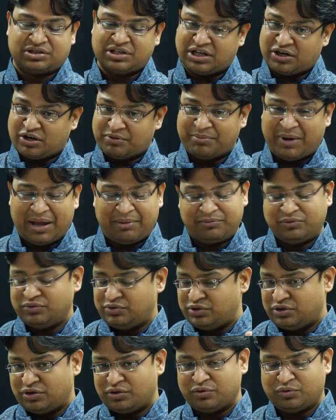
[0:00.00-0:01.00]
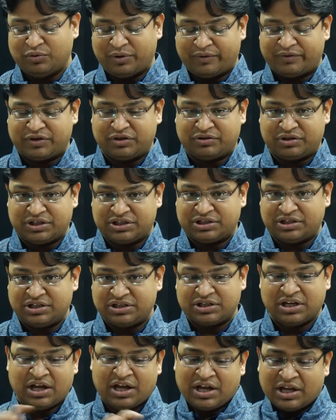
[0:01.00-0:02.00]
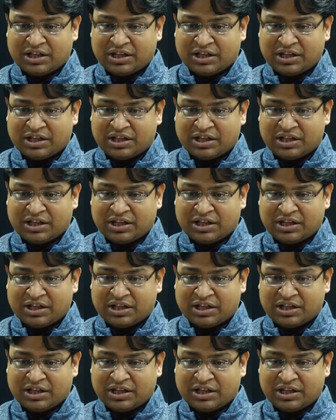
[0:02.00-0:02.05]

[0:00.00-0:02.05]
sir or ma'am, you know, whoever your teacher is,